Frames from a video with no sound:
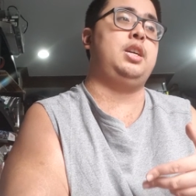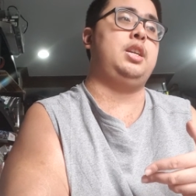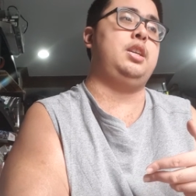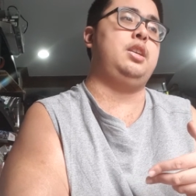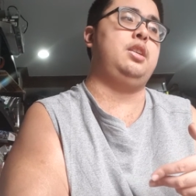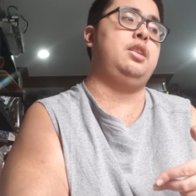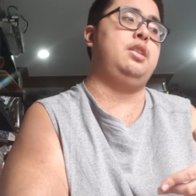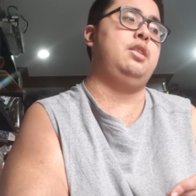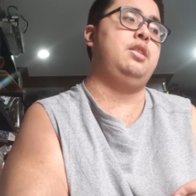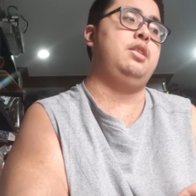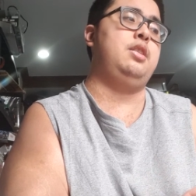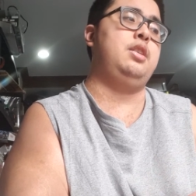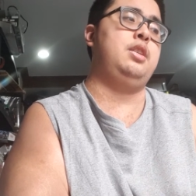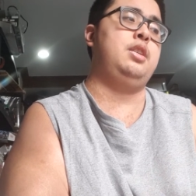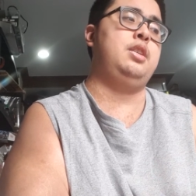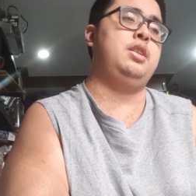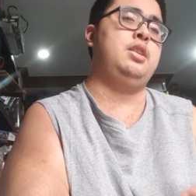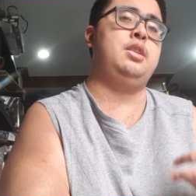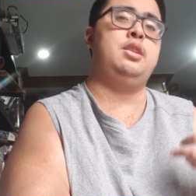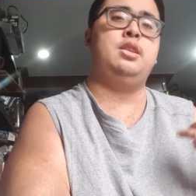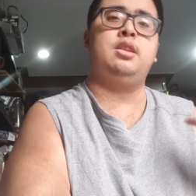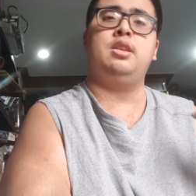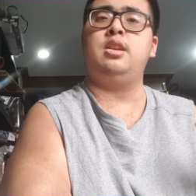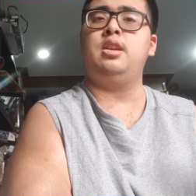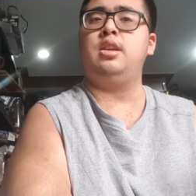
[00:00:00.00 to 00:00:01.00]
and
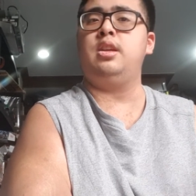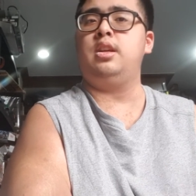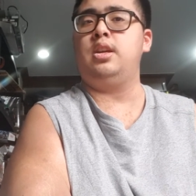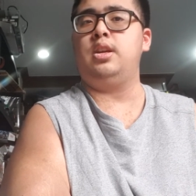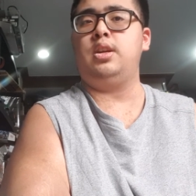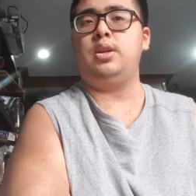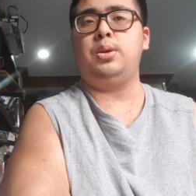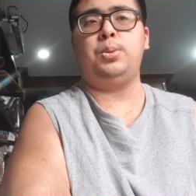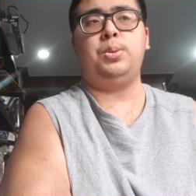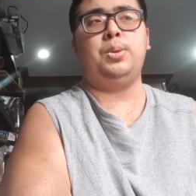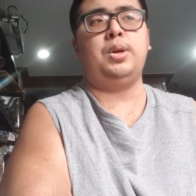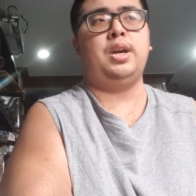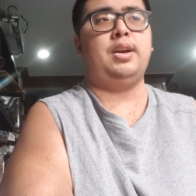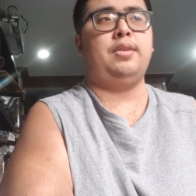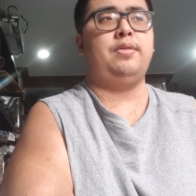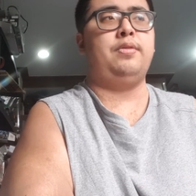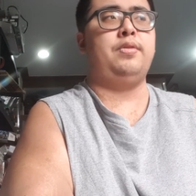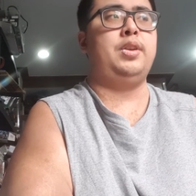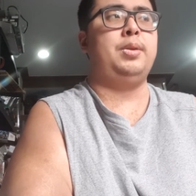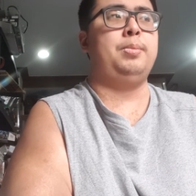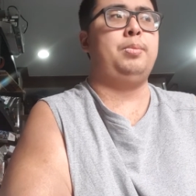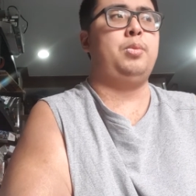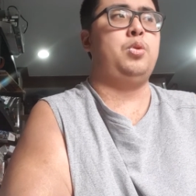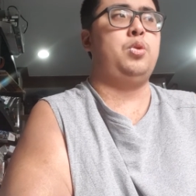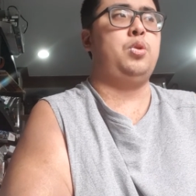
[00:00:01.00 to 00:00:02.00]
we have
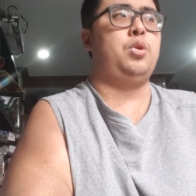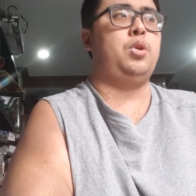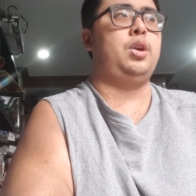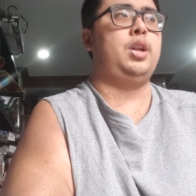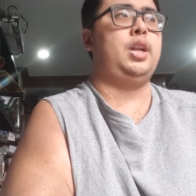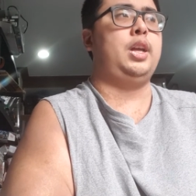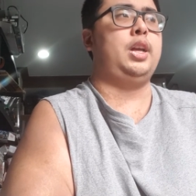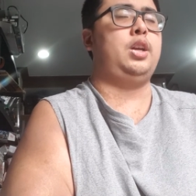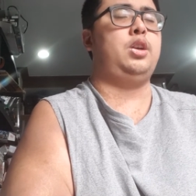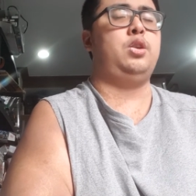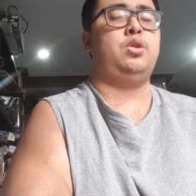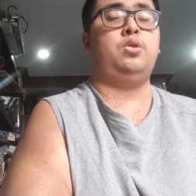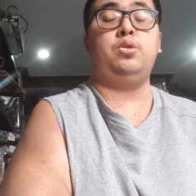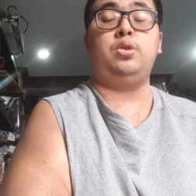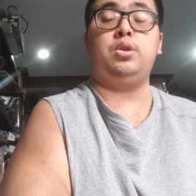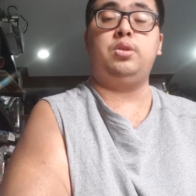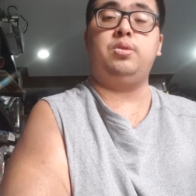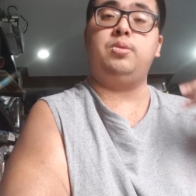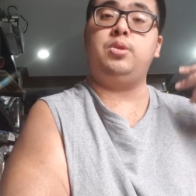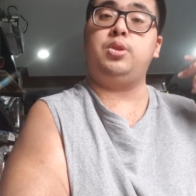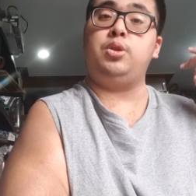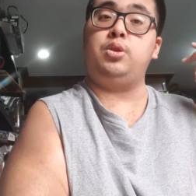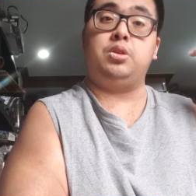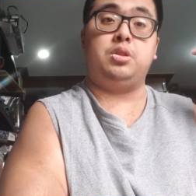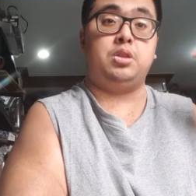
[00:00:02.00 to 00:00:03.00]
the more like who
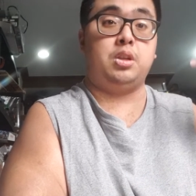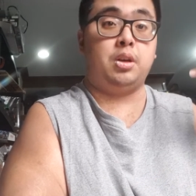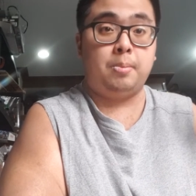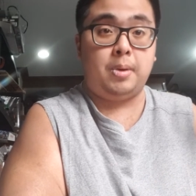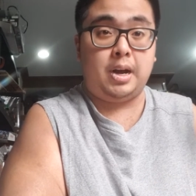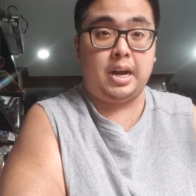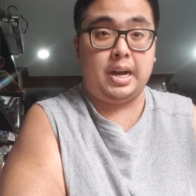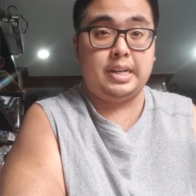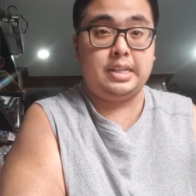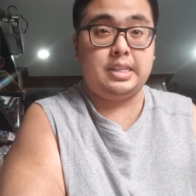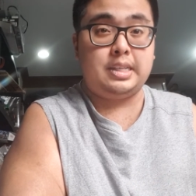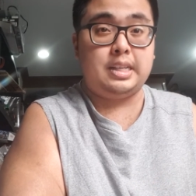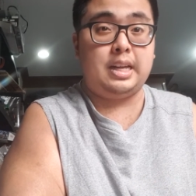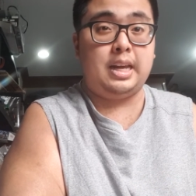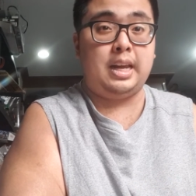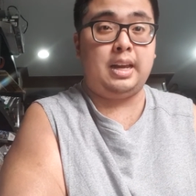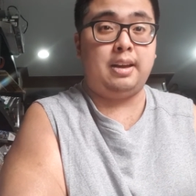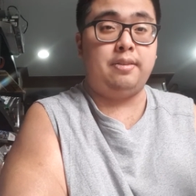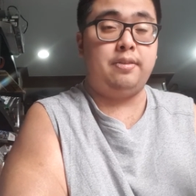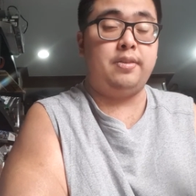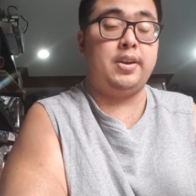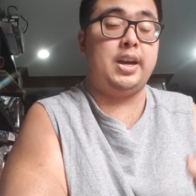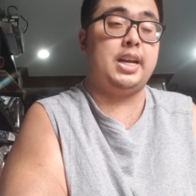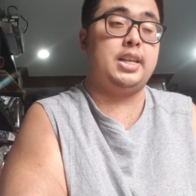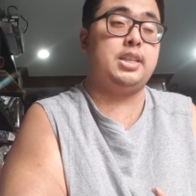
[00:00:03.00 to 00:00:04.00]
use their minds
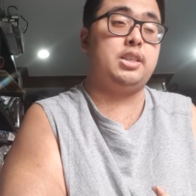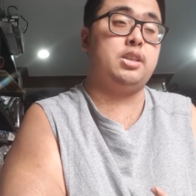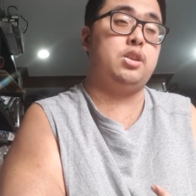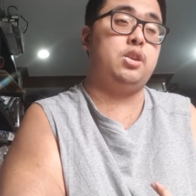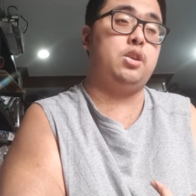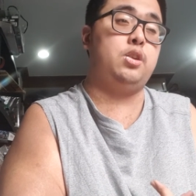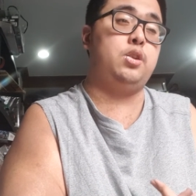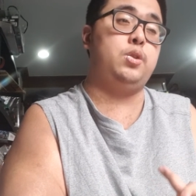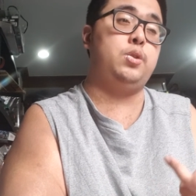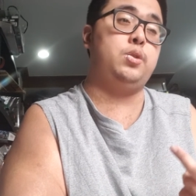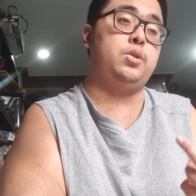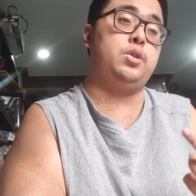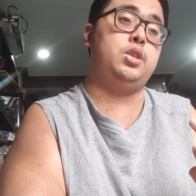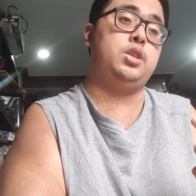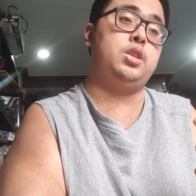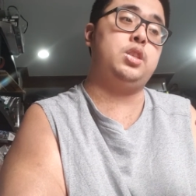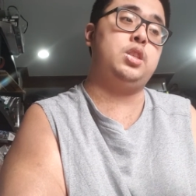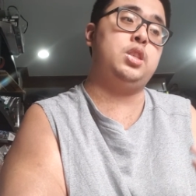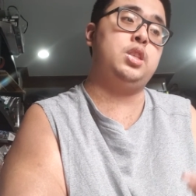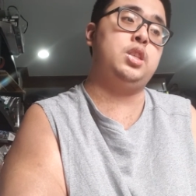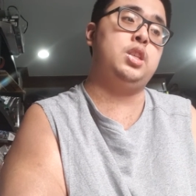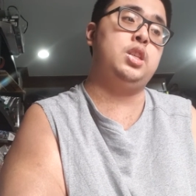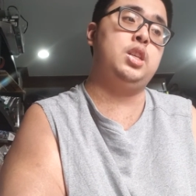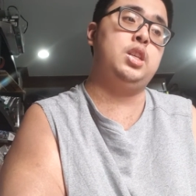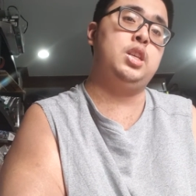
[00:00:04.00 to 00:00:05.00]
like
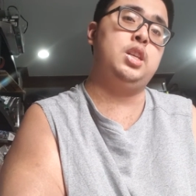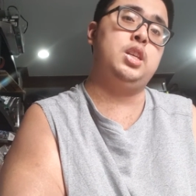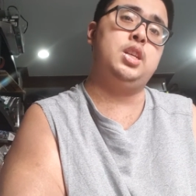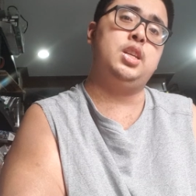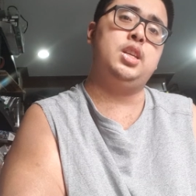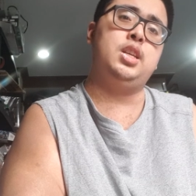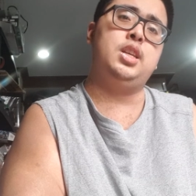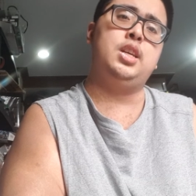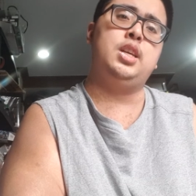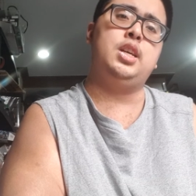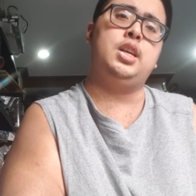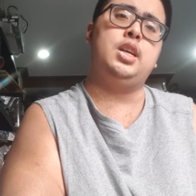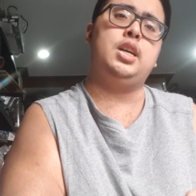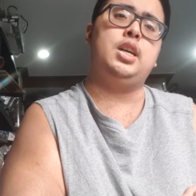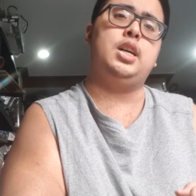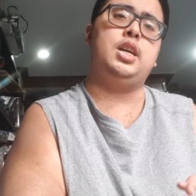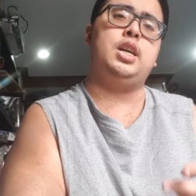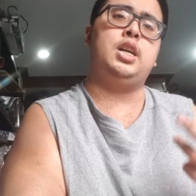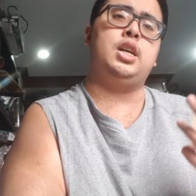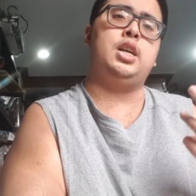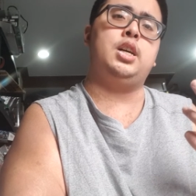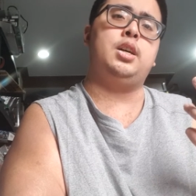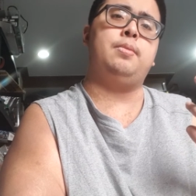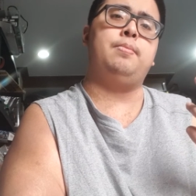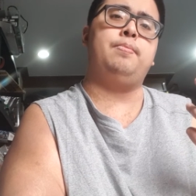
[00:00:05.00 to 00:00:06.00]
Phastos,
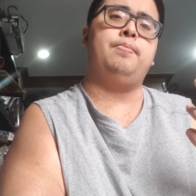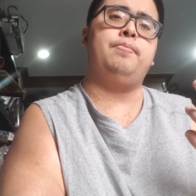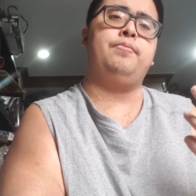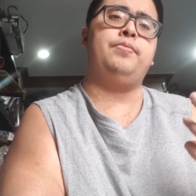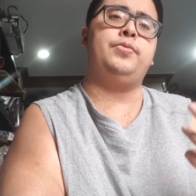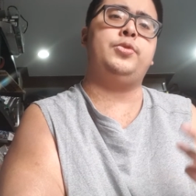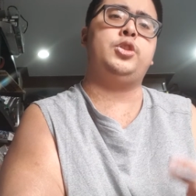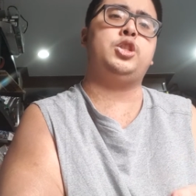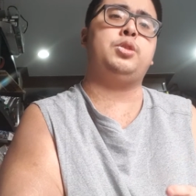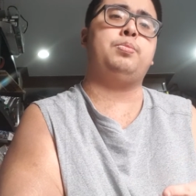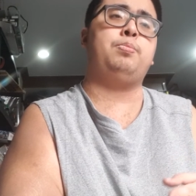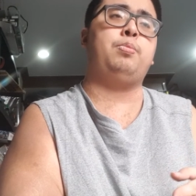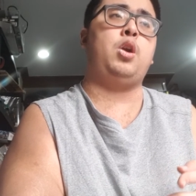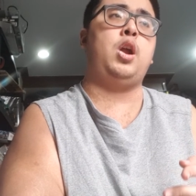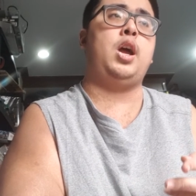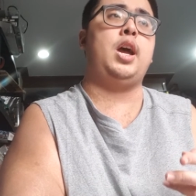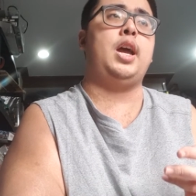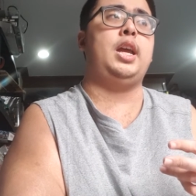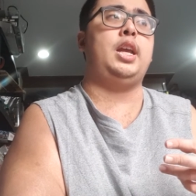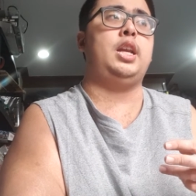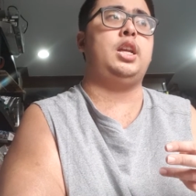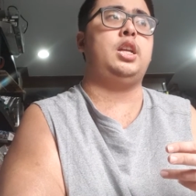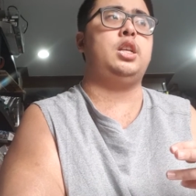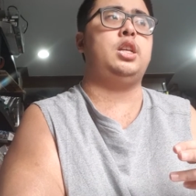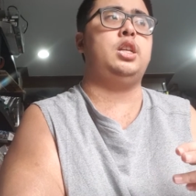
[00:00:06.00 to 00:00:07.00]
um,
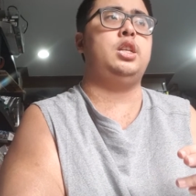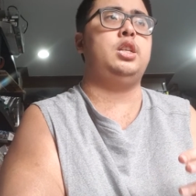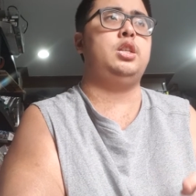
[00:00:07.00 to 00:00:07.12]
Sprite,